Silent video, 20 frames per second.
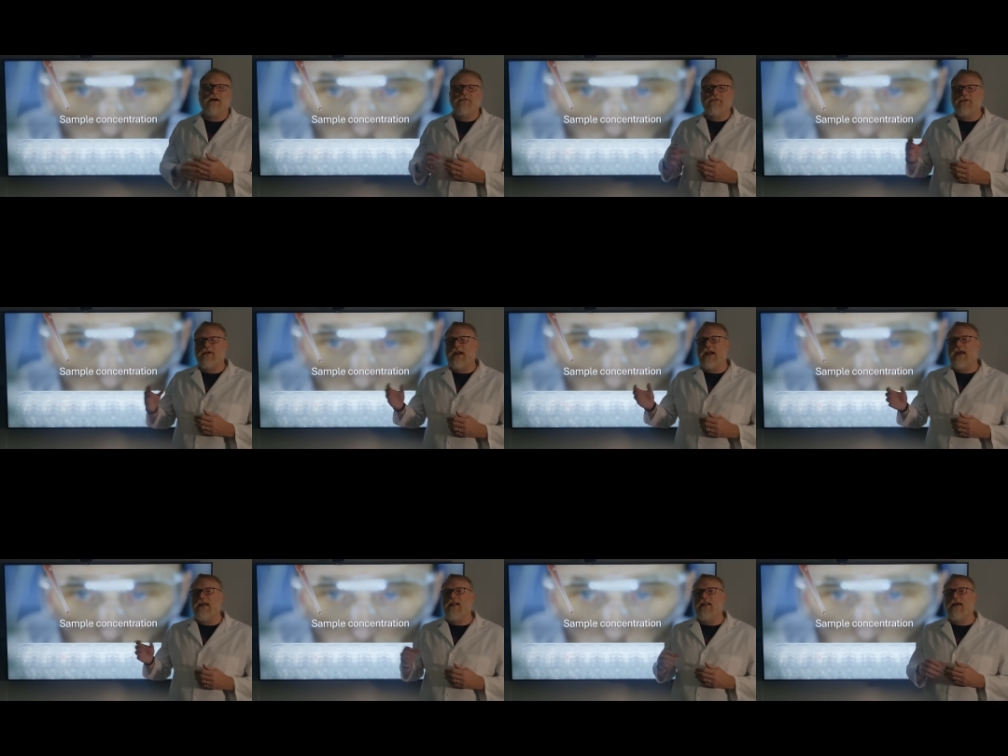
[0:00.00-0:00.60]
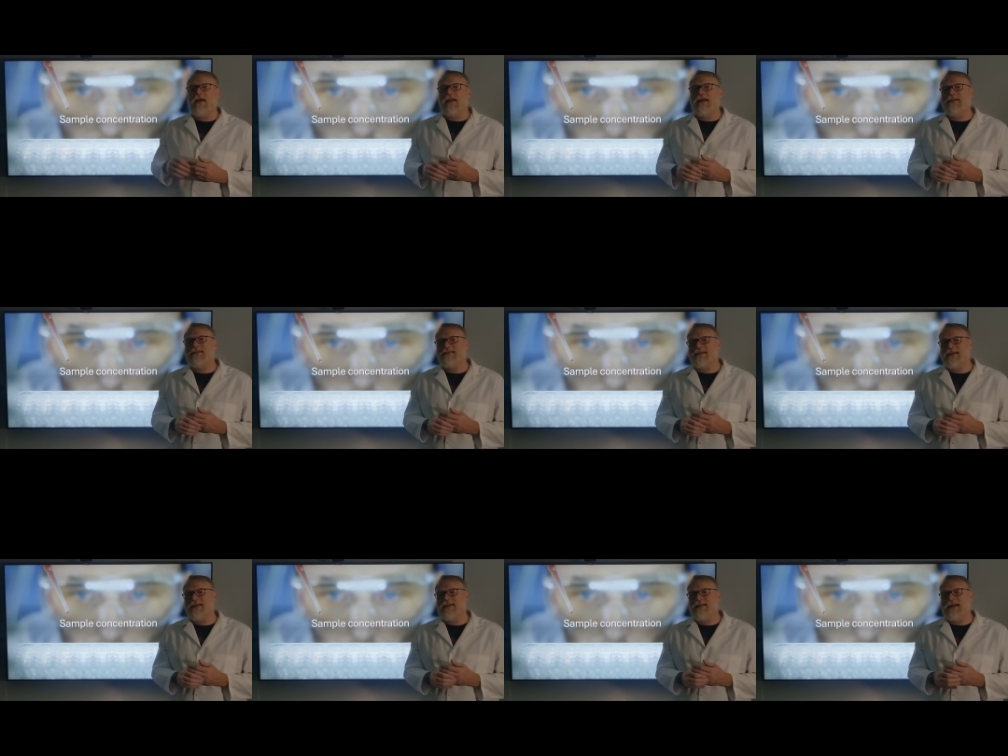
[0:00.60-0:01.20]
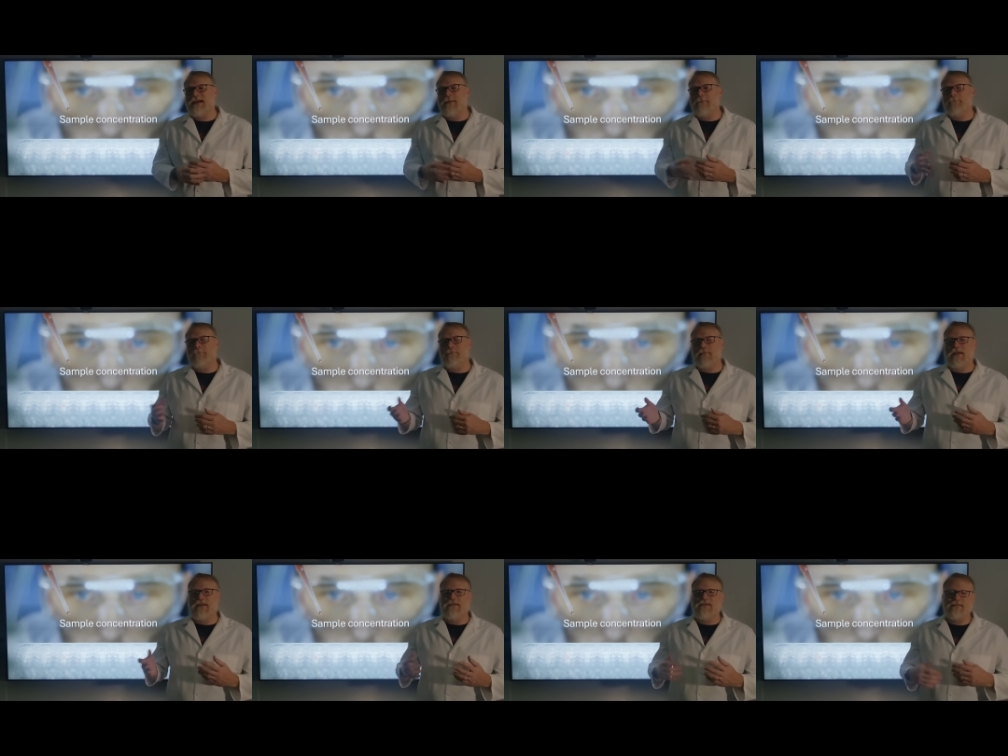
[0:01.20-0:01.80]
of your analyte is in there
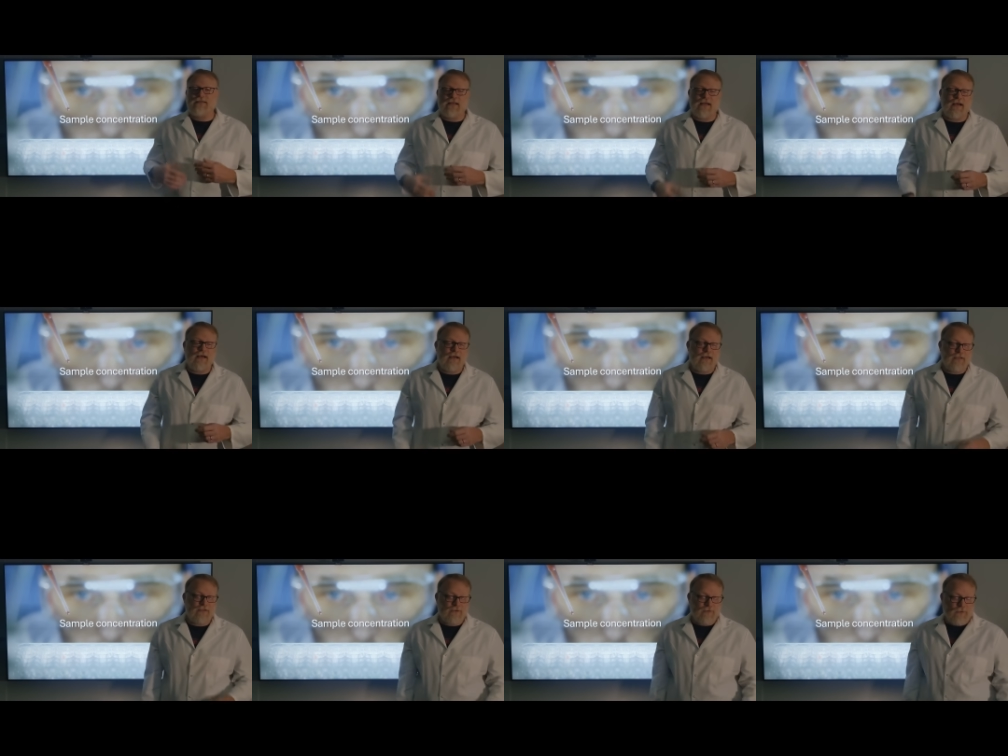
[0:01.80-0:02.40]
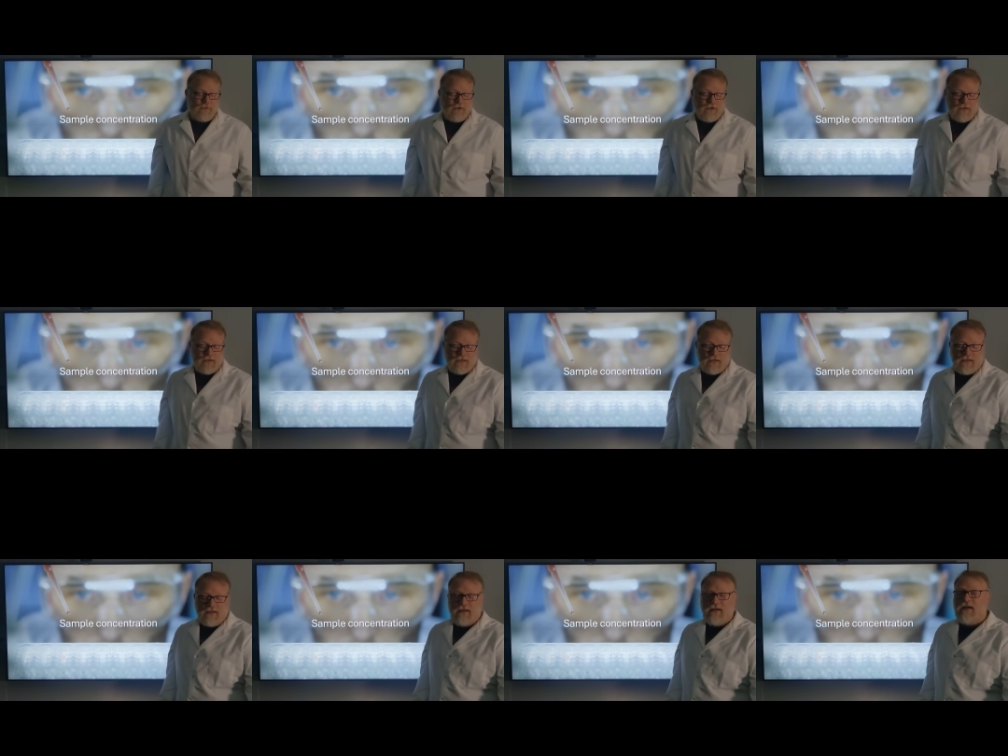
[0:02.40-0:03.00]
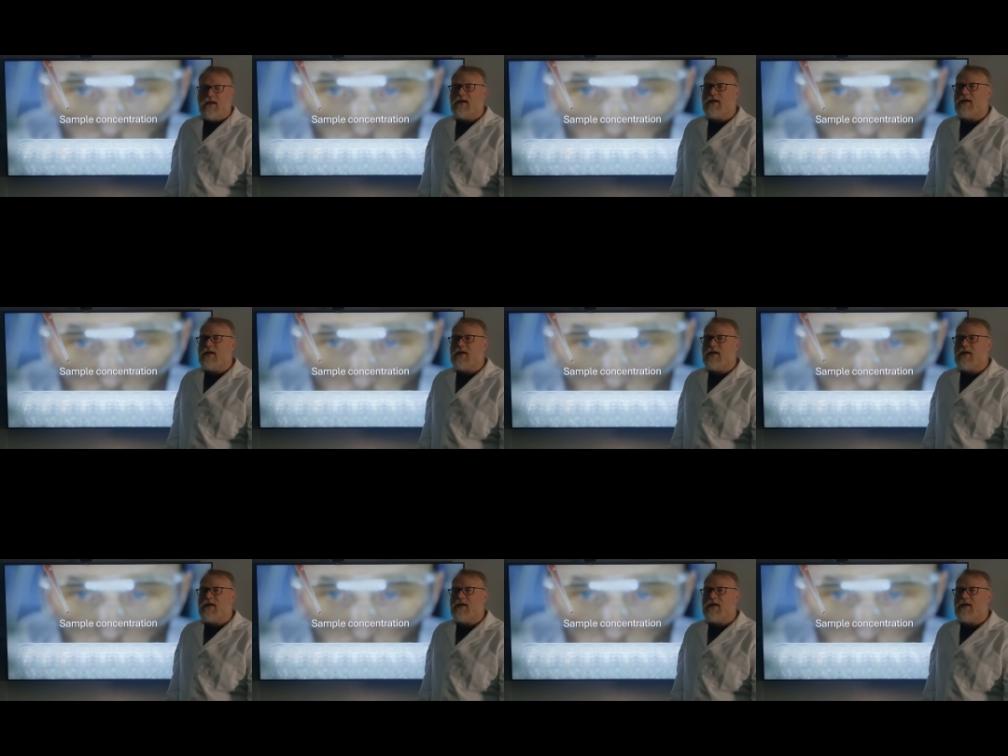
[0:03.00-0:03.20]
based on your